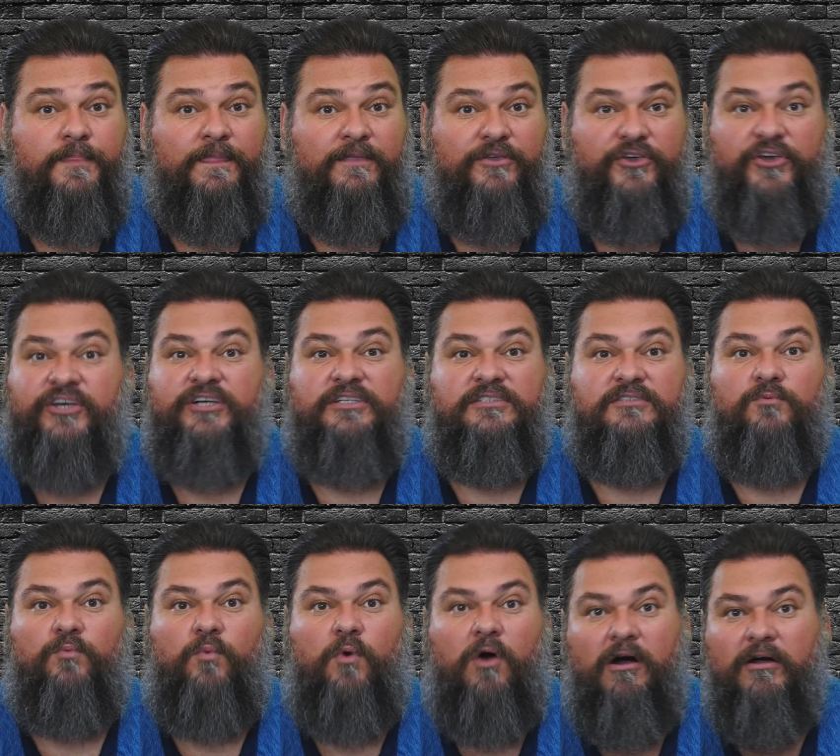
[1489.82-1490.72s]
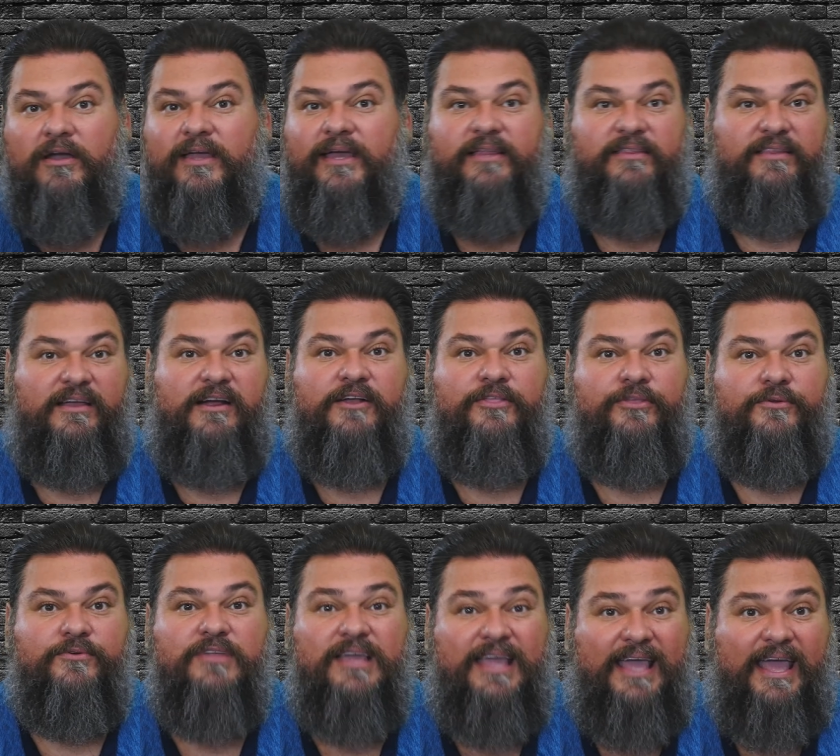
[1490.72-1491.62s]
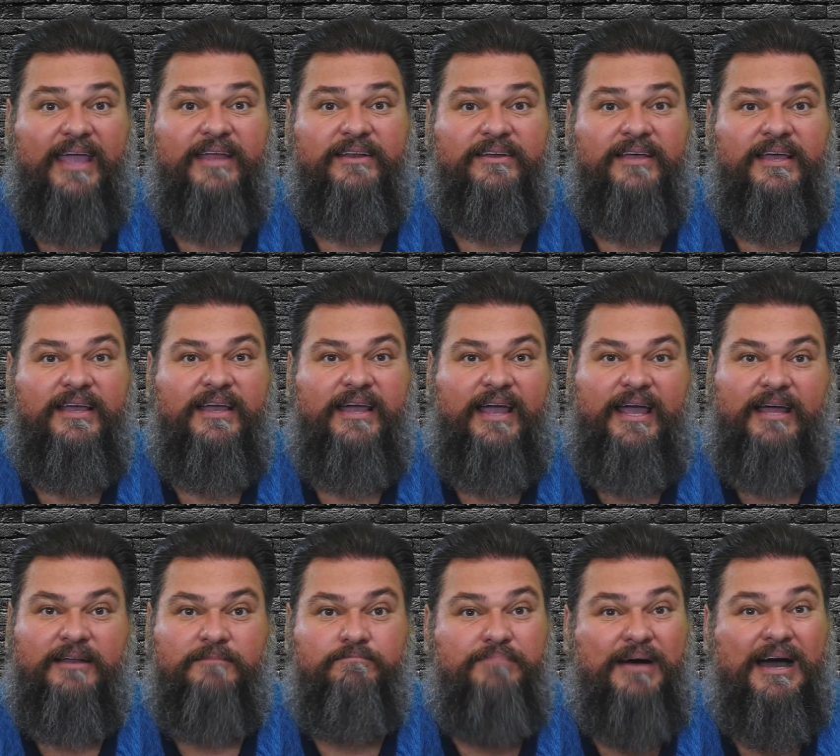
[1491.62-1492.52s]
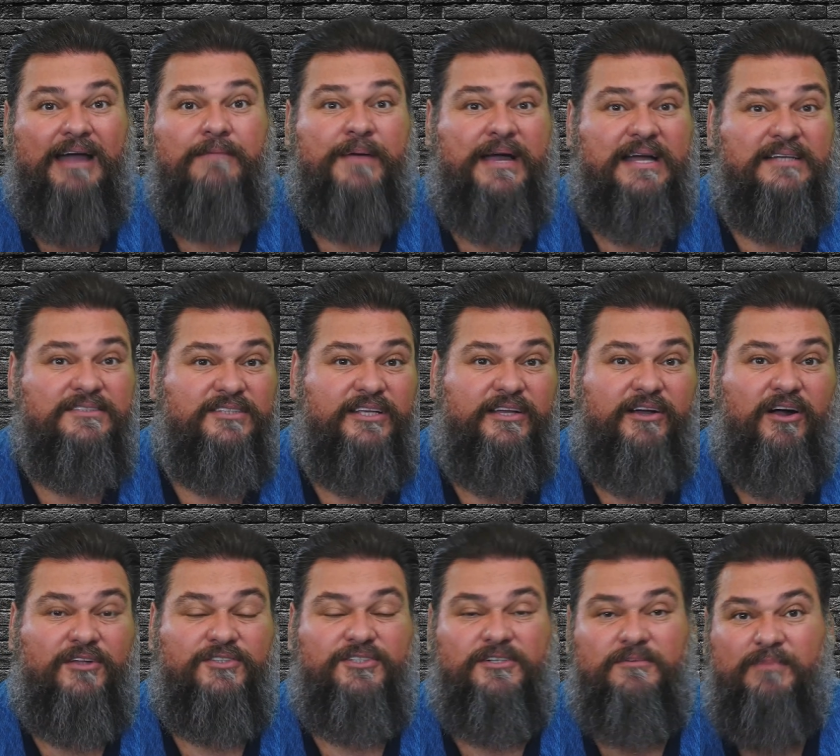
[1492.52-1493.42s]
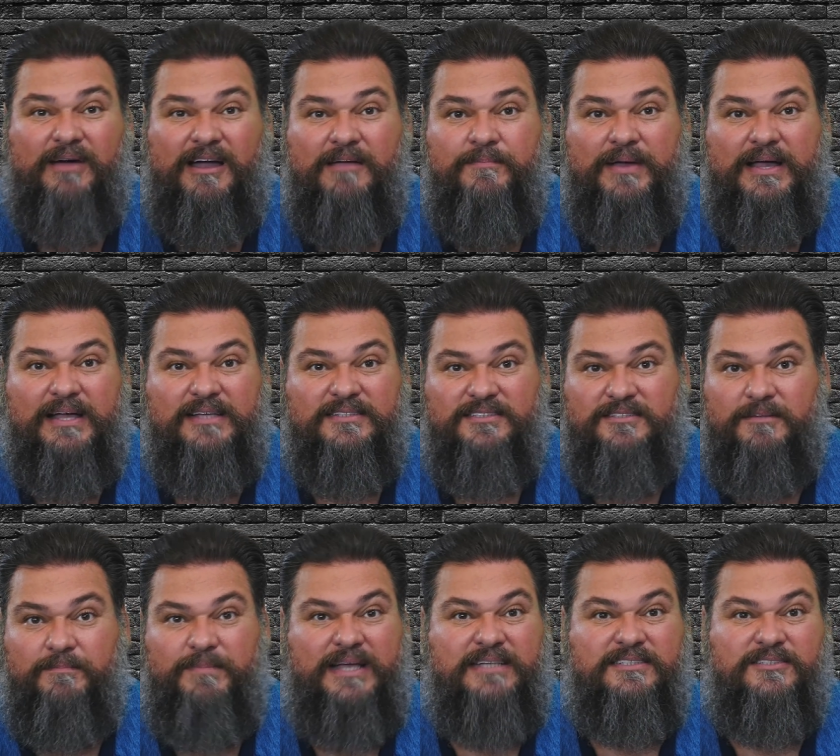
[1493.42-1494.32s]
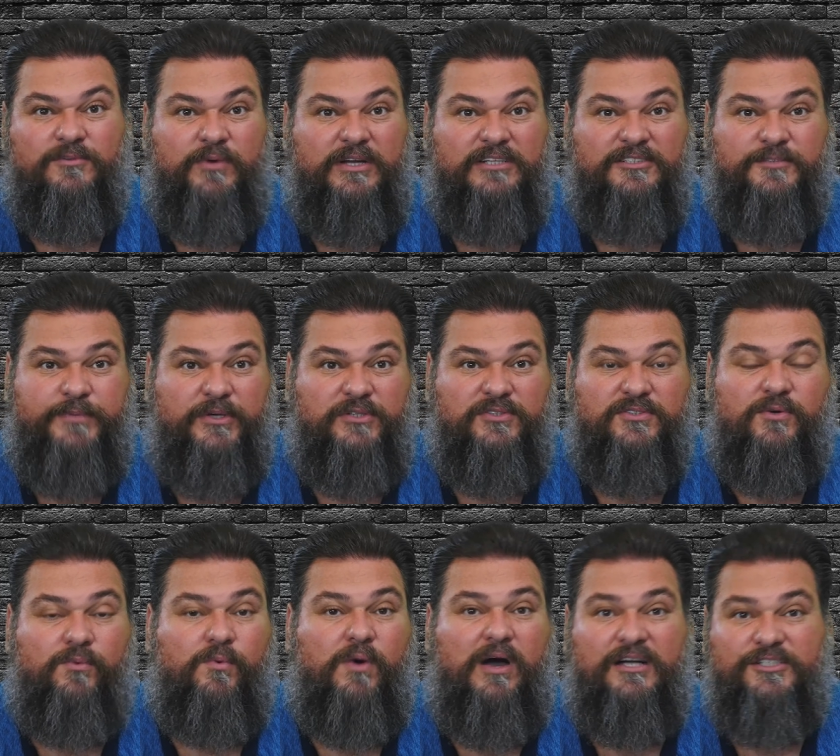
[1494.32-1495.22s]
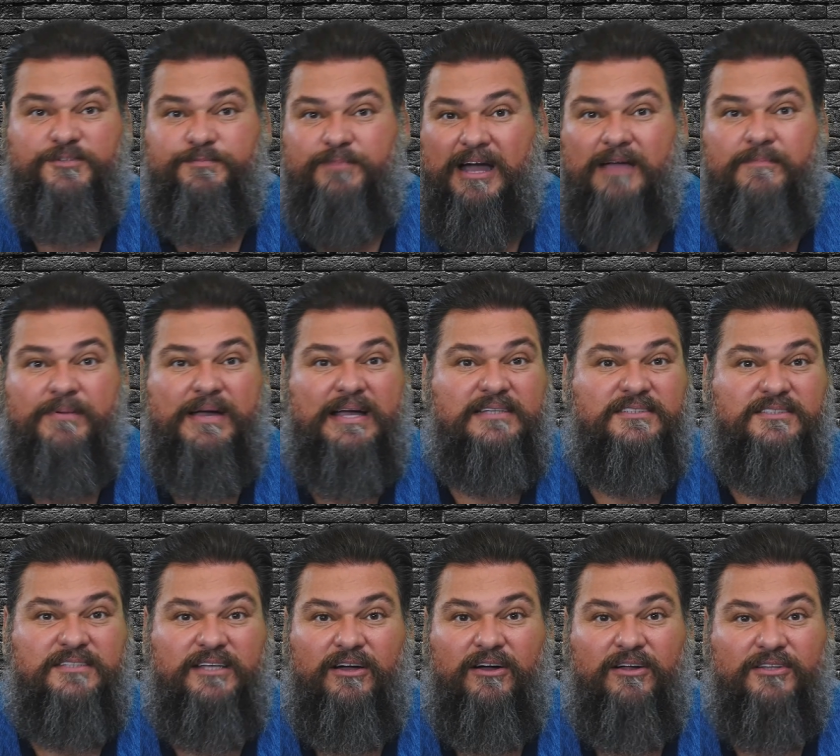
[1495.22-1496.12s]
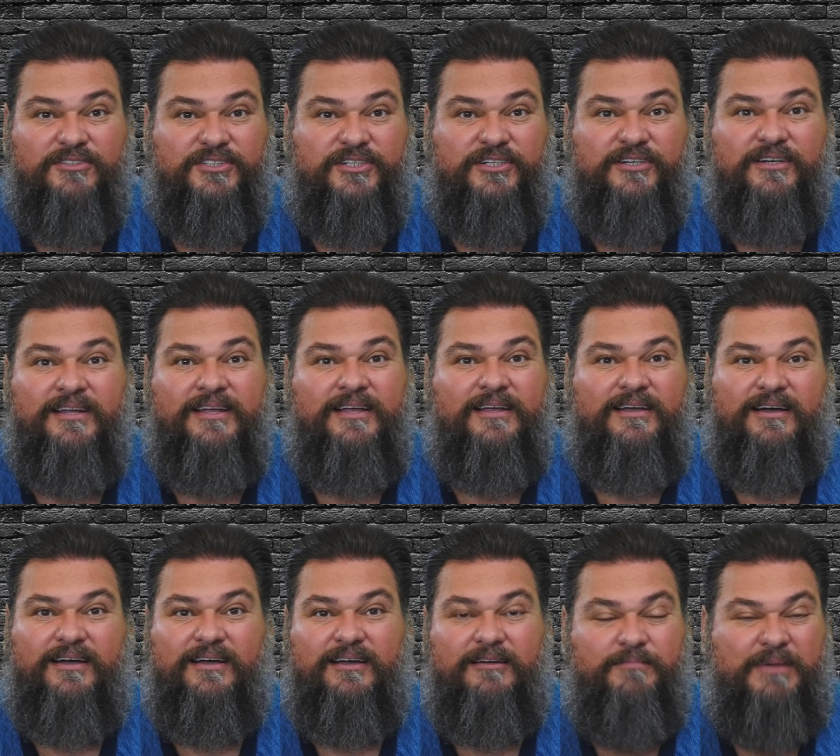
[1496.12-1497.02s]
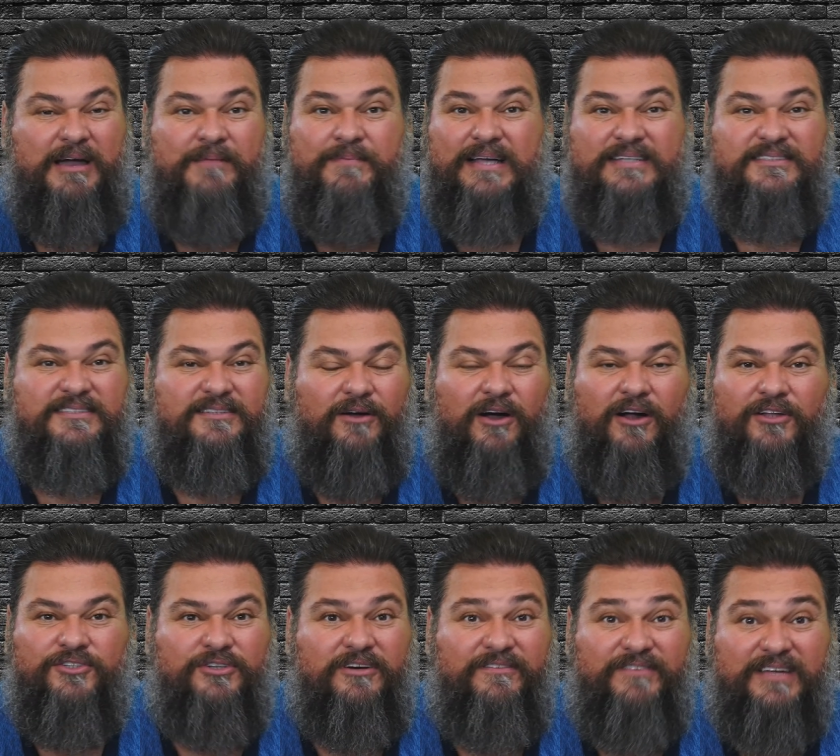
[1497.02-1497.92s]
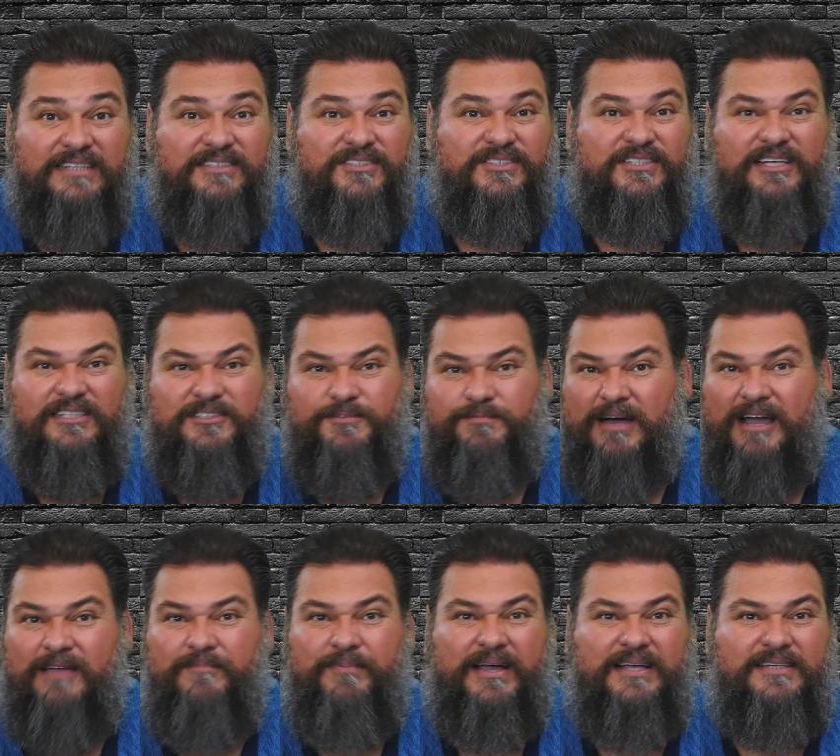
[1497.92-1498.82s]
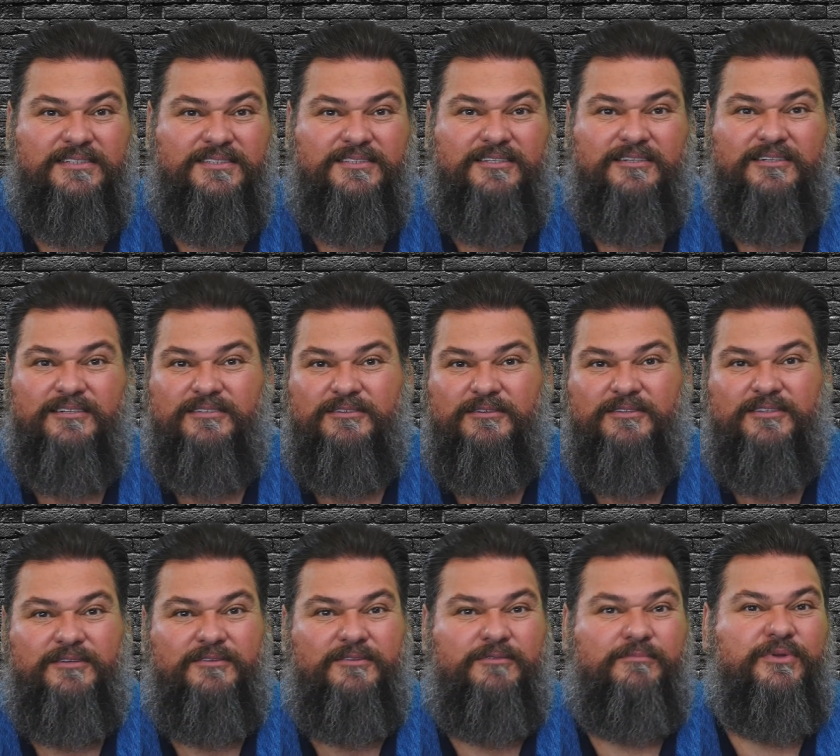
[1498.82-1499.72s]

You couldn't walk in there through the gate and bypass the altar, bypass the basin where you're supposed to wash, bypass the altar, uh, bypass the altar of incense, bypass the, the, the, the